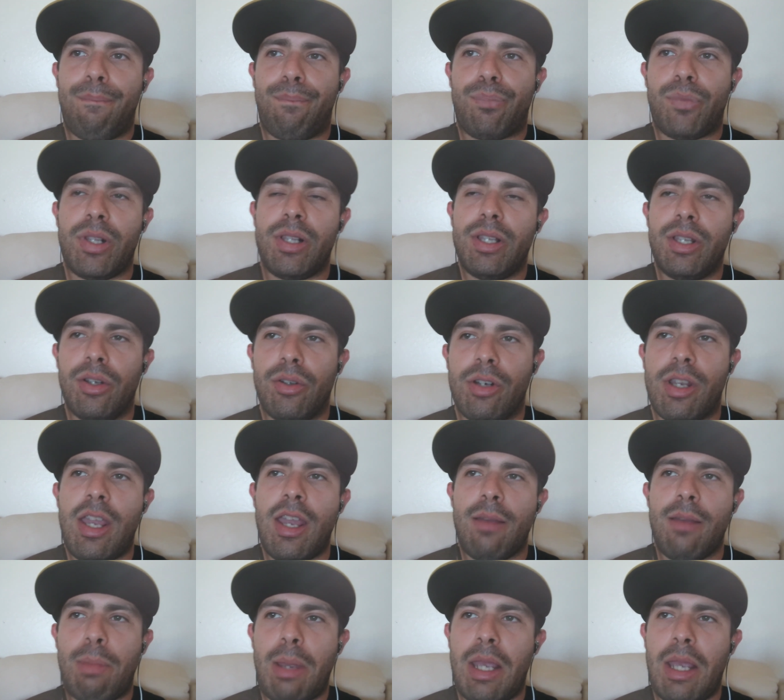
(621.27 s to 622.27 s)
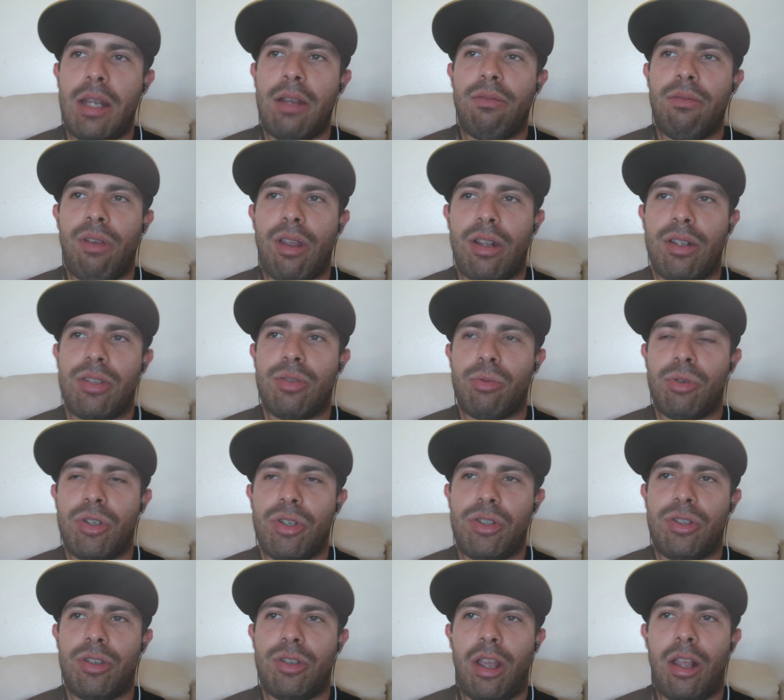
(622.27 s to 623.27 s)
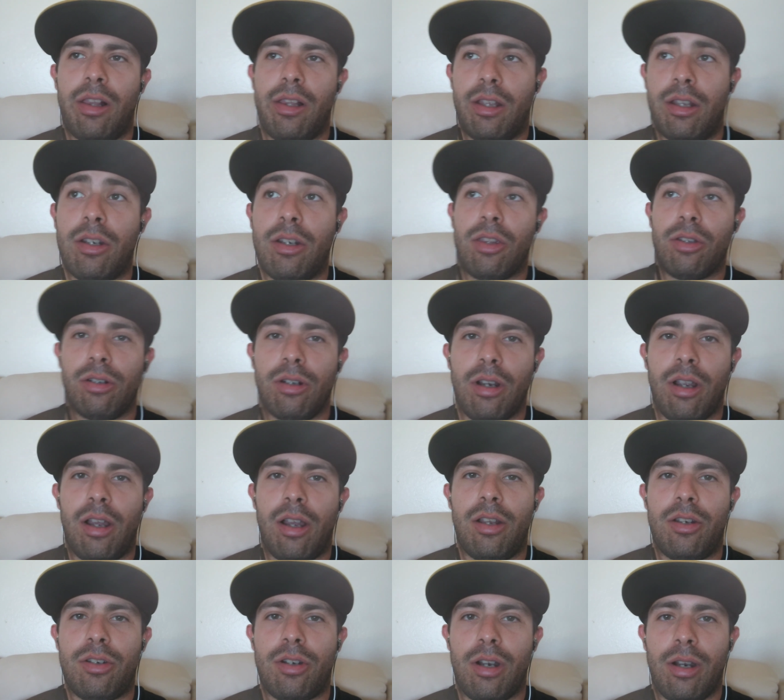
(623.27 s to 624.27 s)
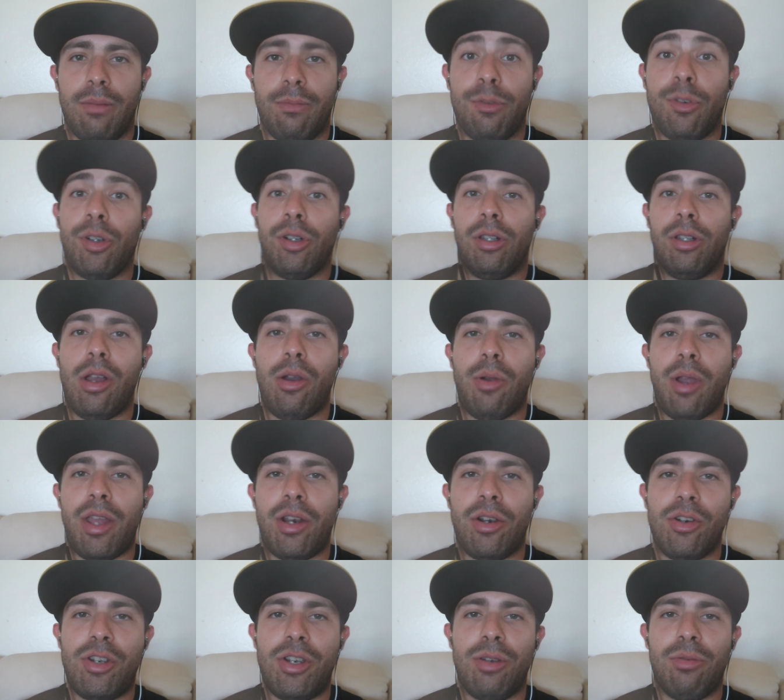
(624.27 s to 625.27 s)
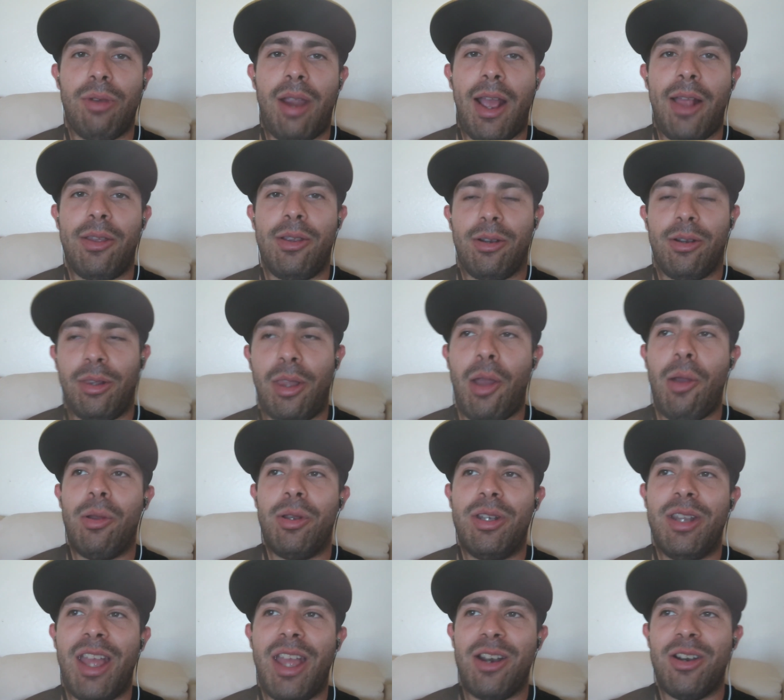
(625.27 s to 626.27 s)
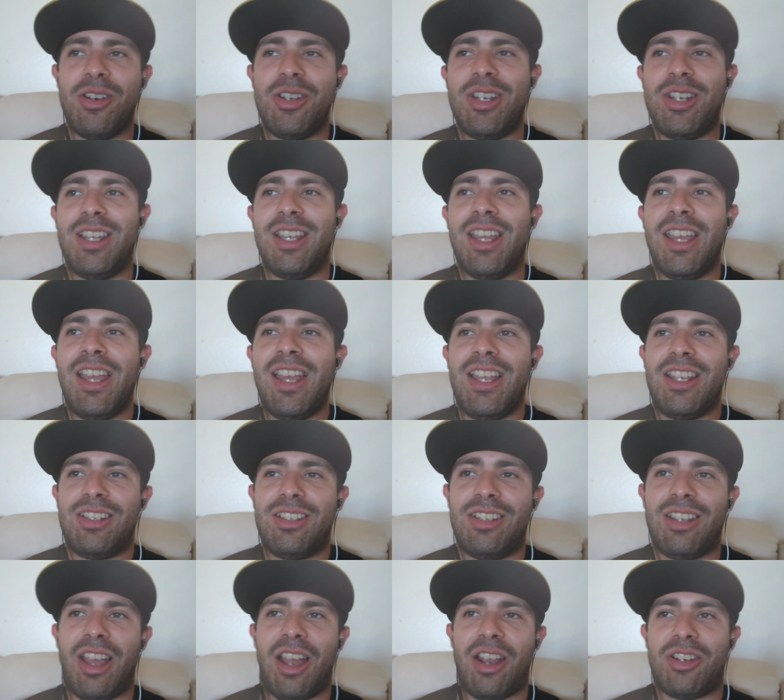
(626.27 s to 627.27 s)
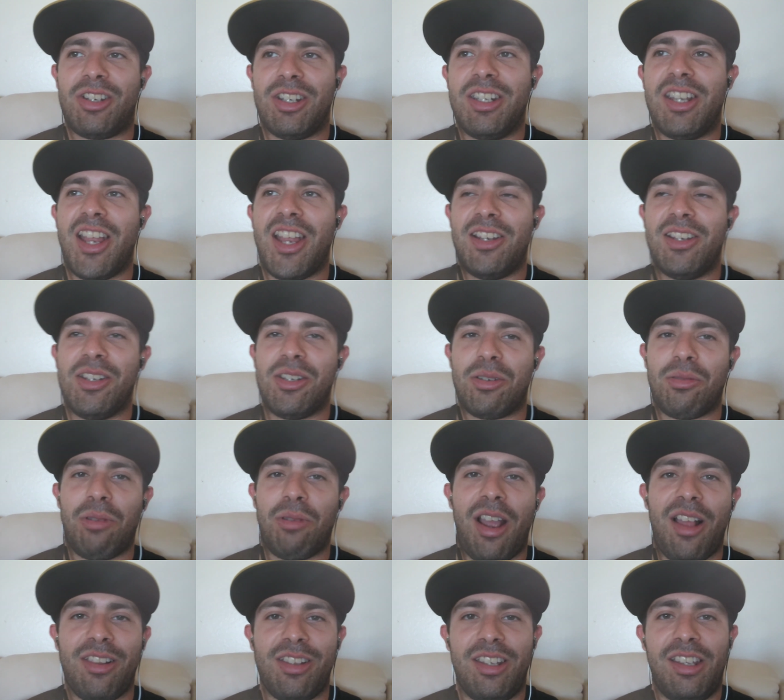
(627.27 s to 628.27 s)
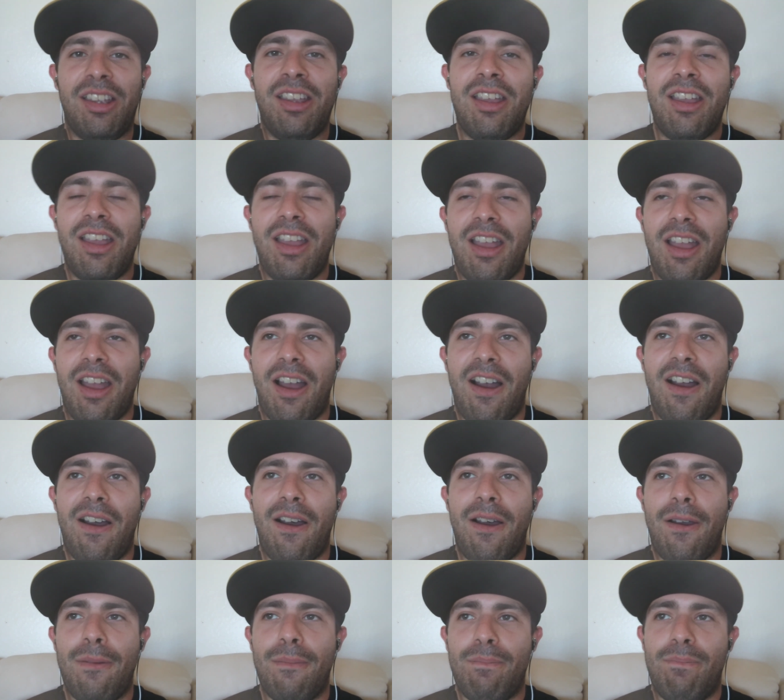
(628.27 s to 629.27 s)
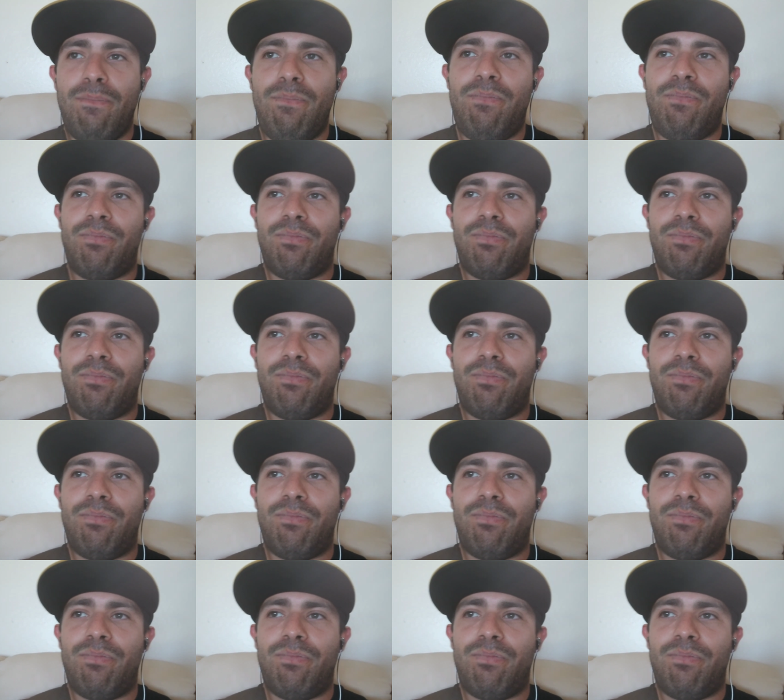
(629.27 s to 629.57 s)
little campaign events, which is a, uh, another uh, term for low energy rally or low energy slash attendance rally. Um,